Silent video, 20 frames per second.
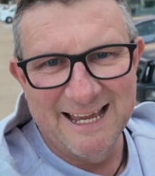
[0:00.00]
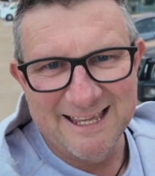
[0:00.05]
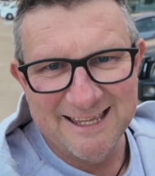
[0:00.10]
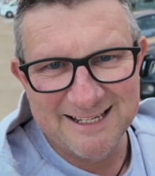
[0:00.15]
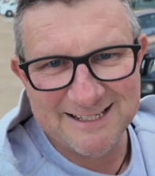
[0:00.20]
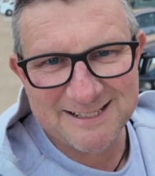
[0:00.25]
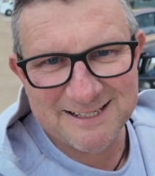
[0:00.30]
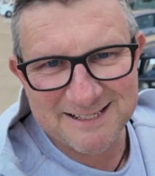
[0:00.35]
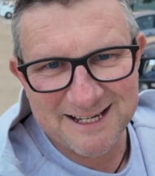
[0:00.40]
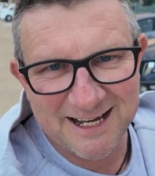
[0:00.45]

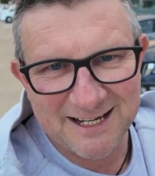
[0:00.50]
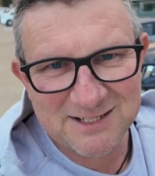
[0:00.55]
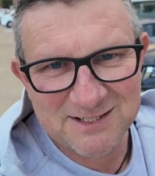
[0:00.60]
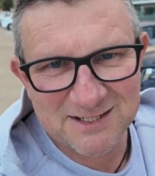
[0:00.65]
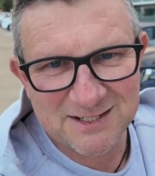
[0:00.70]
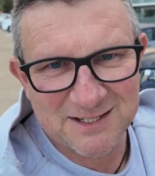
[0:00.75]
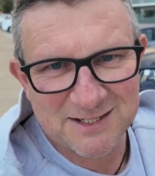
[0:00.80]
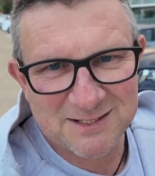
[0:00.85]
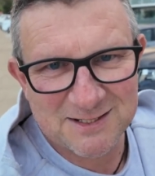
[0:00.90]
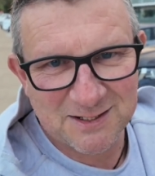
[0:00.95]
this is
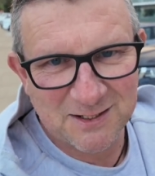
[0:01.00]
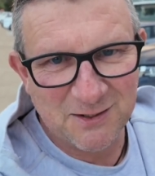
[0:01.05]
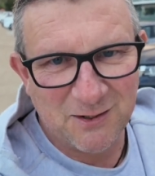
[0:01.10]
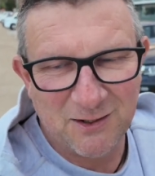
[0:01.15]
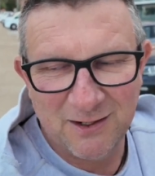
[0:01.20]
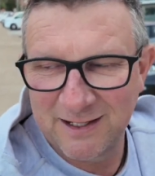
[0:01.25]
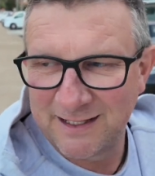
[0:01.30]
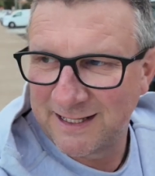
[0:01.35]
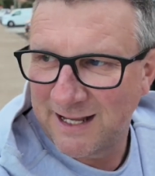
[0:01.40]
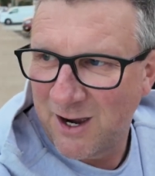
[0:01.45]
actually the
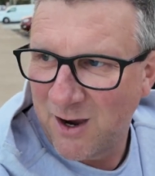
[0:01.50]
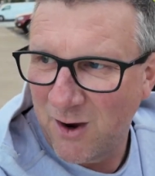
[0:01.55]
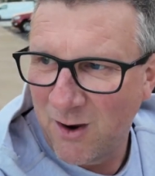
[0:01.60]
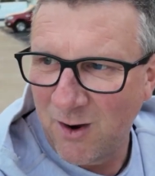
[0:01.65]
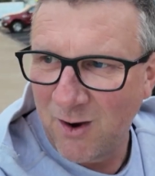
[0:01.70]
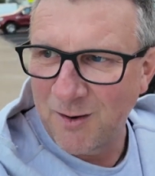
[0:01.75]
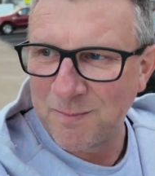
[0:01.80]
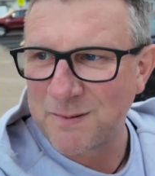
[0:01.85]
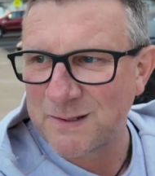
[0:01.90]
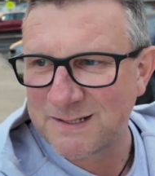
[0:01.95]
sky in the
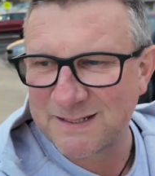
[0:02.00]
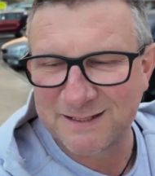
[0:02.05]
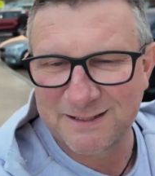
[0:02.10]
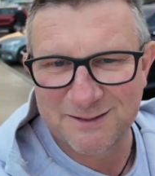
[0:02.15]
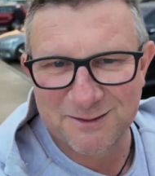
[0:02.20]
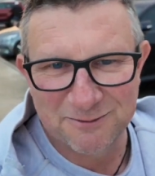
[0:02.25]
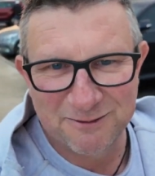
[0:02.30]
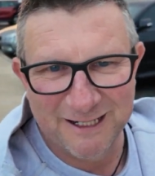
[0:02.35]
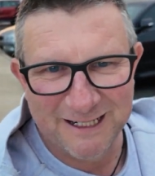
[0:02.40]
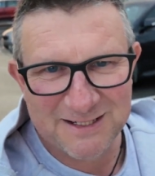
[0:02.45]
opposite
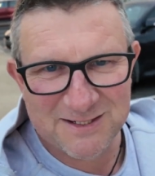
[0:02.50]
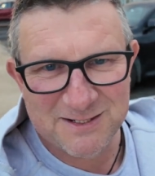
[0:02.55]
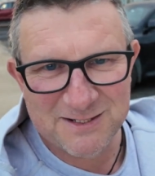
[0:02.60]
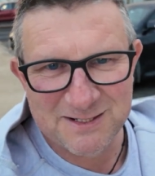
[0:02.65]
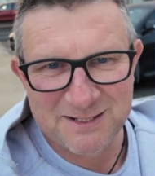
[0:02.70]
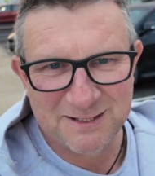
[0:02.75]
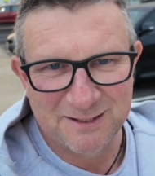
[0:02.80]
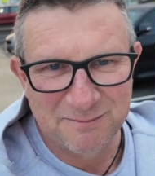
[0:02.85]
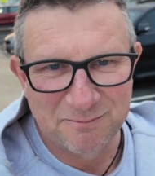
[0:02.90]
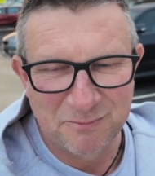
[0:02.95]
direction
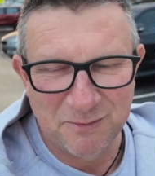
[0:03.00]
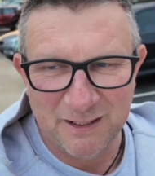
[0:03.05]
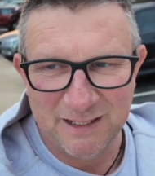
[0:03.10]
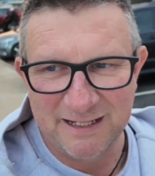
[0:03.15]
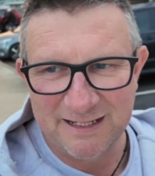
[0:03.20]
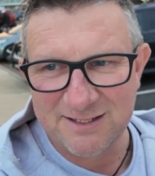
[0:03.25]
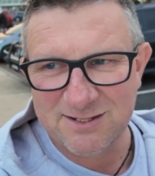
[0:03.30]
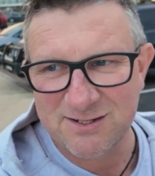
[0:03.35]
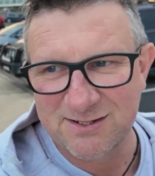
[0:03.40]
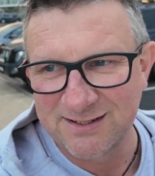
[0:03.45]
to the
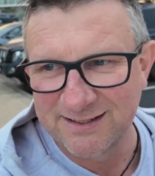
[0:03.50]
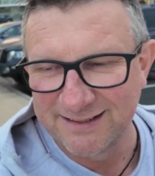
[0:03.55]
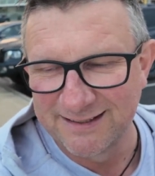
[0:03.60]
beach.